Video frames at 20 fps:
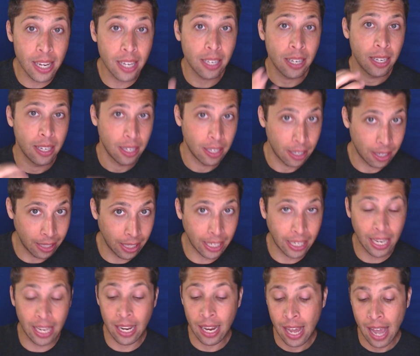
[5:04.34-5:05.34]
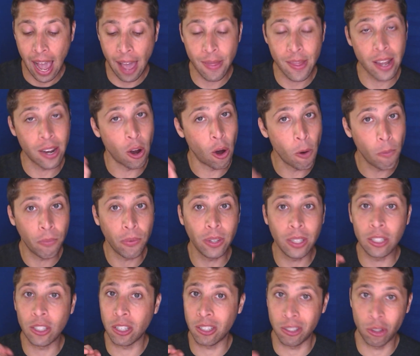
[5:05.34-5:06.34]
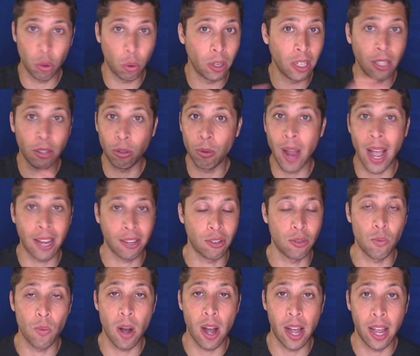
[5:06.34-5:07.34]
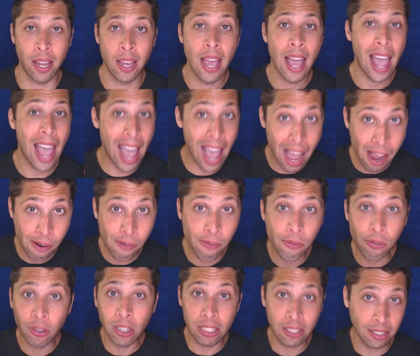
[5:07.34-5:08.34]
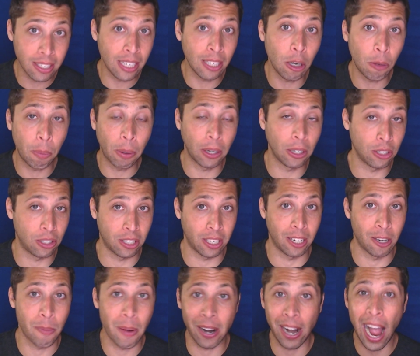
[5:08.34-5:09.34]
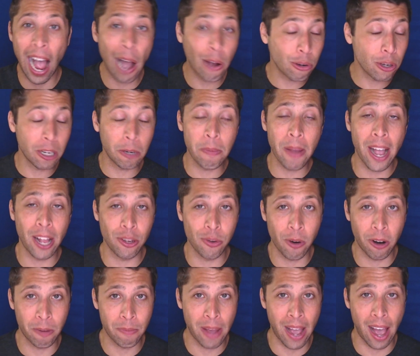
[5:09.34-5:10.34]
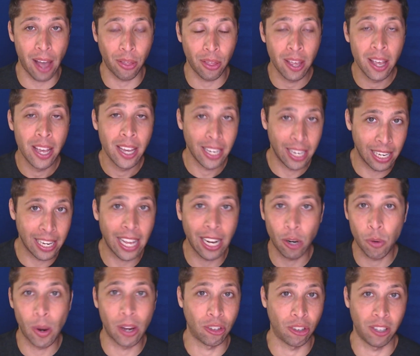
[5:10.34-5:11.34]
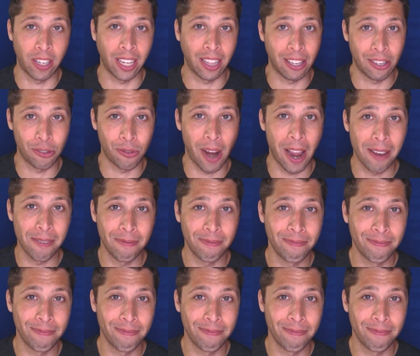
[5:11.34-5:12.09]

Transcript: it, click it, and then hopefully just sorting through X and Y, every single person, no matter how good or bad you are at math, can get a question like this right.